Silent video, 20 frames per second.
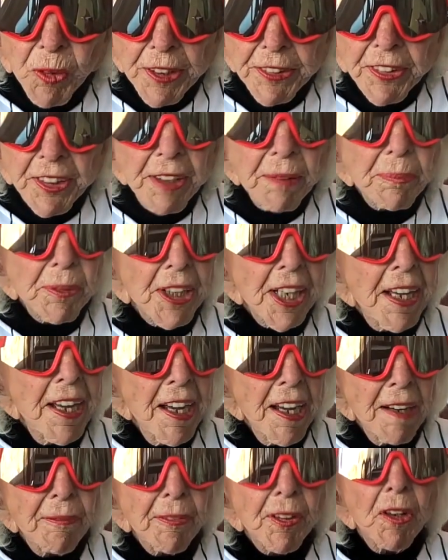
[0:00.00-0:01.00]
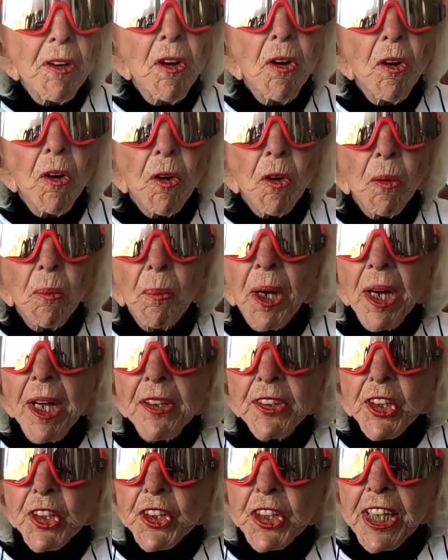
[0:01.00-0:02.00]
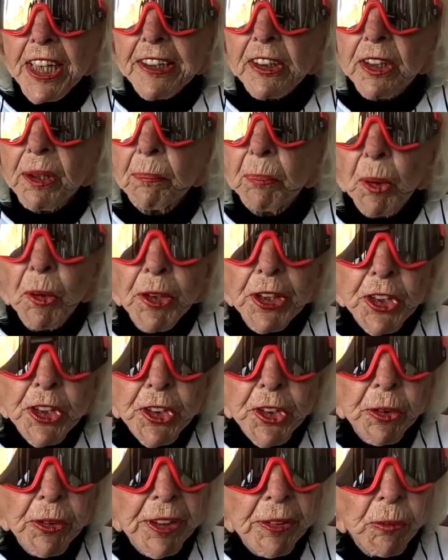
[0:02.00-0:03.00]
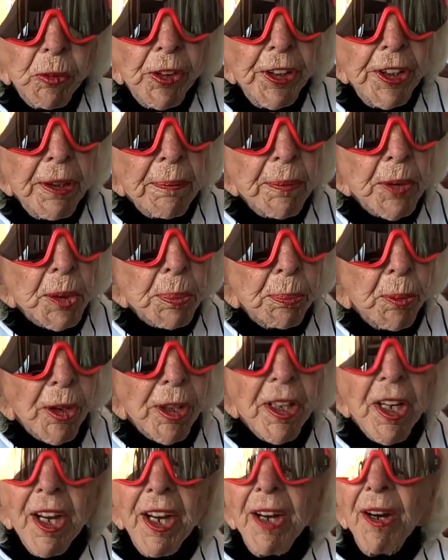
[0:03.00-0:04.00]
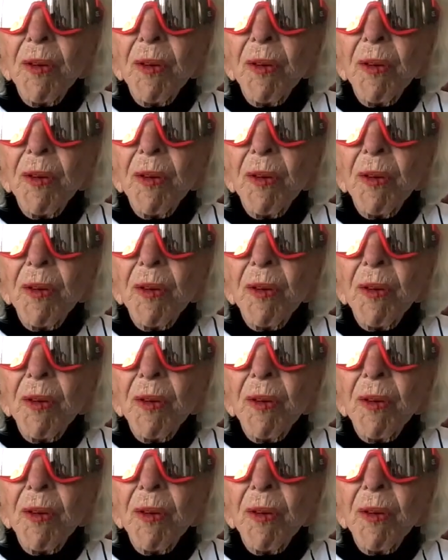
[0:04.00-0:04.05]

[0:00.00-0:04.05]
want them to have a home, just like the boys do in Williamsport.